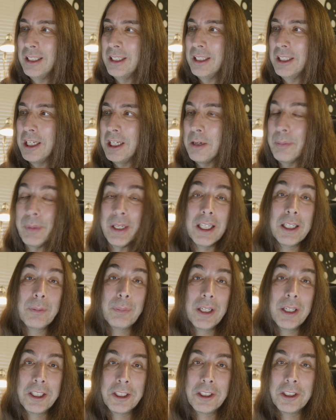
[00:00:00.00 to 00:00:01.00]
coming up
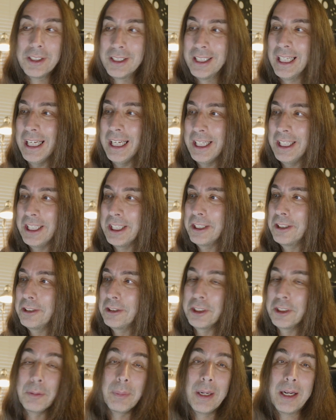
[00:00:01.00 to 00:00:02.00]
on her teen years,
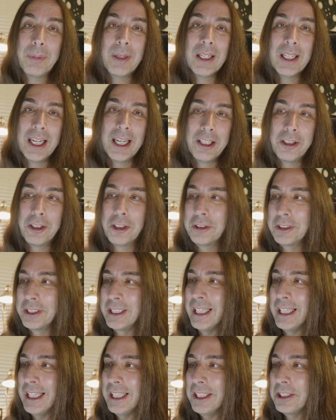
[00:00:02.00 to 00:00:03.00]
or maybe like
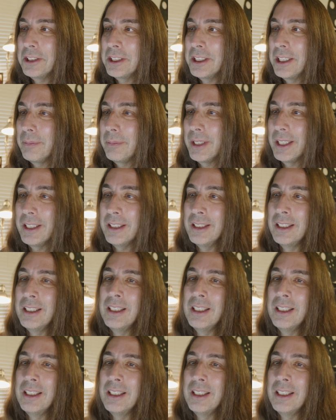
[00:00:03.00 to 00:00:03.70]
13 or something.